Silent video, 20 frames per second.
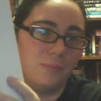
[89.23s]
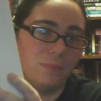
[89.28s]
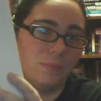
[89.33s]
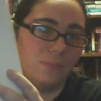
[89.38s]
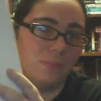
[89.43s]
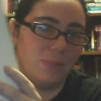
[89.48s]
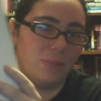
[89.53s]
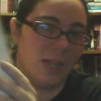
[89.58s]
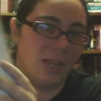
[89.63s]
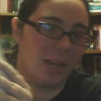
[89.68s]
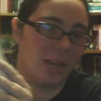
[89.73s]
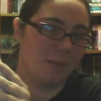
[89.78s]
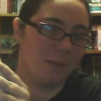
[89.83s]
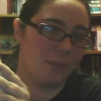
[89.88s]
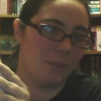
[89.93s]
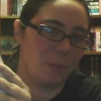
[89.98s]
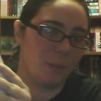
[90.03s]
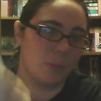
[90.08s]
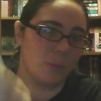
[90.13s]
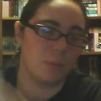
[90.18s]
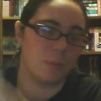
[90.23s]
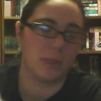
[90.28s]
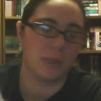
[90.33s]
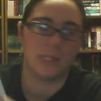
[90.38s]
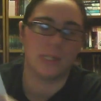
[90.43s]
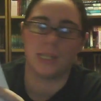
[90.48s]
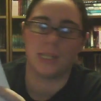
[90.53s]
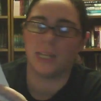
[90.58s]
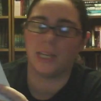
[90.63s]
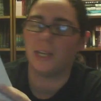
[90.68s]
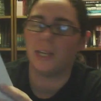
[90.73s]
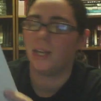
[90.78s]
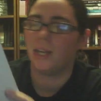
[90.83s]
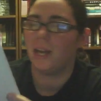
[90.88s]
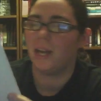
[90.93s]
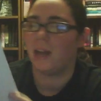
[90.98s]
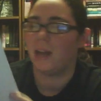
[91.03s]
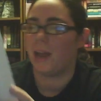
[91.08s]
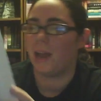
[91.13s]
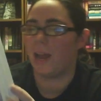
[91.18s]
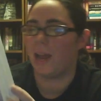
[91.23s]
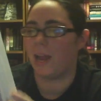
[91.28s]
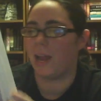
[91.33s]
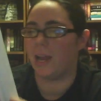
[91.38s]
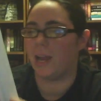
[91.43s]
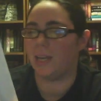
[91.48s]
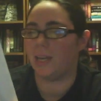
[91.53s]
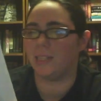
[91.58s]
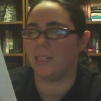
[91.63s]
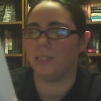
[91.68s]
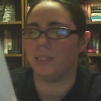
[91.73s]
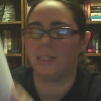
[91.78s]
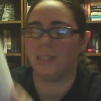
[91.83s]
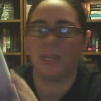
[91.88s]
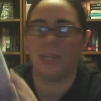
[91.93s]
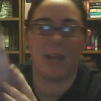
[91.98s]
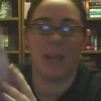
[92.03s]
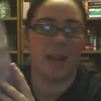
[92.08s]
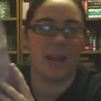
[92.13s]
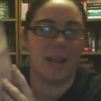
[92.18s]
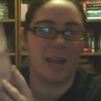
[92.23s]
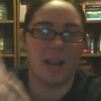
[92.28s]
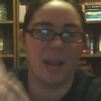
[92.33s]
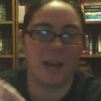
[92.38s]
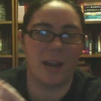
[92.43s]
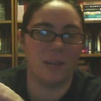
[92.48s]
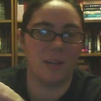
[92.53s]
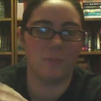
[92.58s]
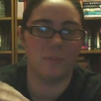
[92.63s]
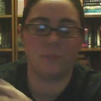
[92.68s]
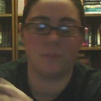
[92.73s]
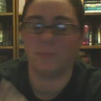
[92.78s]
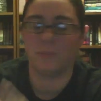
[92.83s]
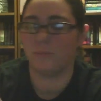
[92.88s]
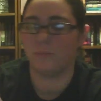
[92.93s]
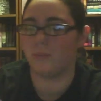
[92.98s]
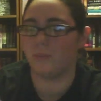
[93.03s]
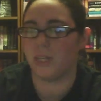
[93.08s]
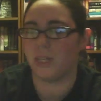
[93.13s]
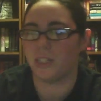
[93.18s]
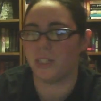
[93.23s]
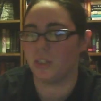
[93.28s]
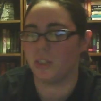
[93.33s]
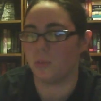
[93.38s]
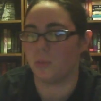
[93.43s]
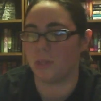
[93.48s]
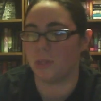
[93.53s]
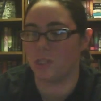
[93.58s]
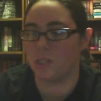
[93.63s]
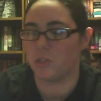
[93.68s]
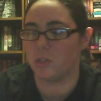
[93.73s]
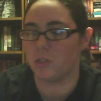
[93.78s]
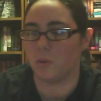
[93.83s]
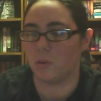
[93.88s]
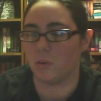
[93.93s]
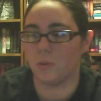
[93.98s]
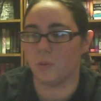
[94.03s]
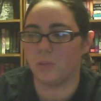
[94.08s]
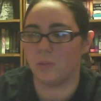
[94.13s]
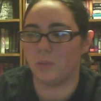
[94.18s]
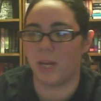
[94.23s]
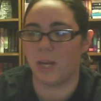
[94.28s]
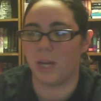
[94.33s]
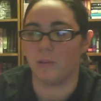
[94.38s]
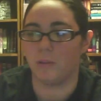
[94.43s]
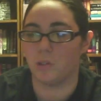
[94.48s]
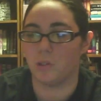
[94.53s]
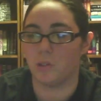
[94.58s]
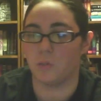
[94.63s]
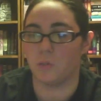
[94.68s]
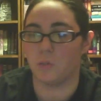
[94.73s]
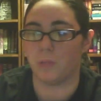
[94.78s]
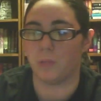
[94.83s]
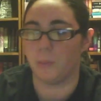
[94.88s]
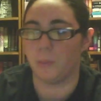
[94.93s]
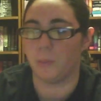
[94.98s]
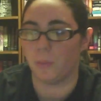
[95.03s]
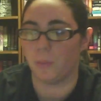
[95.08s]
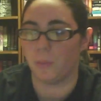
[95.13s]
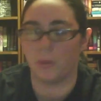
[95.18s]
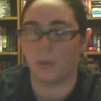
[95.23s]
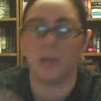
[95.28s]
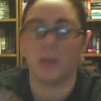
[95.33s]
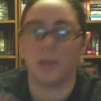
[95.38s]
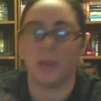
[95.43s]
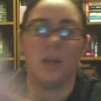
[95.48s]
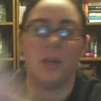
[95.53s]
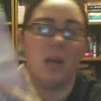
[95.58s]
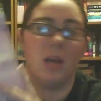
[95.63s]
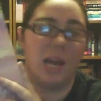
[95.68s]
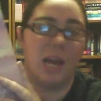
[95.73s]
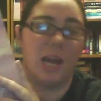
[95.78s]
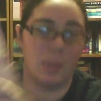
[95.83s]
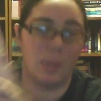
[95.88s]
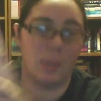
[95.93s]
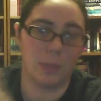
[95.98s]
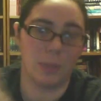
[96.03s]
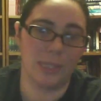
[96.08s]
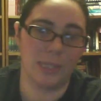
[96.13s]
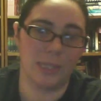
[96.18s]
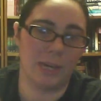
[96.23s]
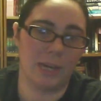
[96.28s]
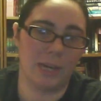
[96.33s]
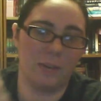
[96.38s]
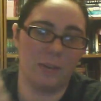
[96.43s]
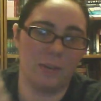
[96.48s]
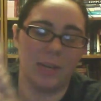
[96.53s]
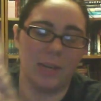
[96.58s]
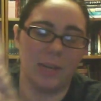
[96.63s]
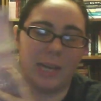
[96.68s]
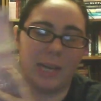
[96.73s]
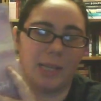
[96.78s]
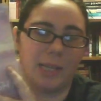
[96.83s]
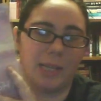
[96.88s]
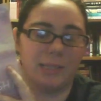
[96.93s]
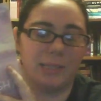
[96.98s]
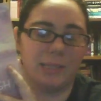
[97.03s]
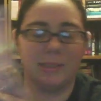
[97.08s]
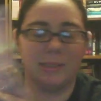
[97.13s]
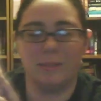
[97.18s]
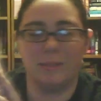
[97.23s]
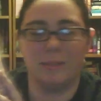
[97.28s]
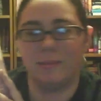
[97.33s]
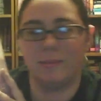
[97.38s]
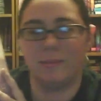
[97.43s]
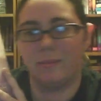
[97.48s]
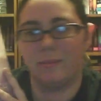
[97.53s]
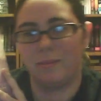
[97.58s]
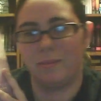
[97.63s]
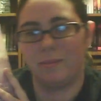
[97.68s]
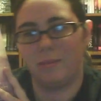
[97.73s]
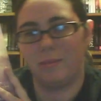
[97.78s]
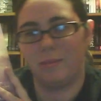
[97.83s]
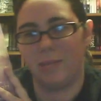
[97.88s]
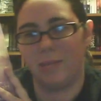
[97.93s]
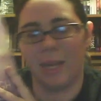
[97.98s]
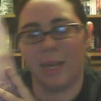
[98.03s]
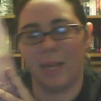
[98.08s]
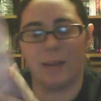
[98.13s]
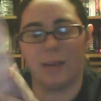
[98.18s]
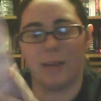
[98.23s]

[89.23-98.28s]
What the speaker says: yeah, my bookmark's in there, and, yeah, I just wasn't sold. I was just really bored, and I put it down, and, yeah.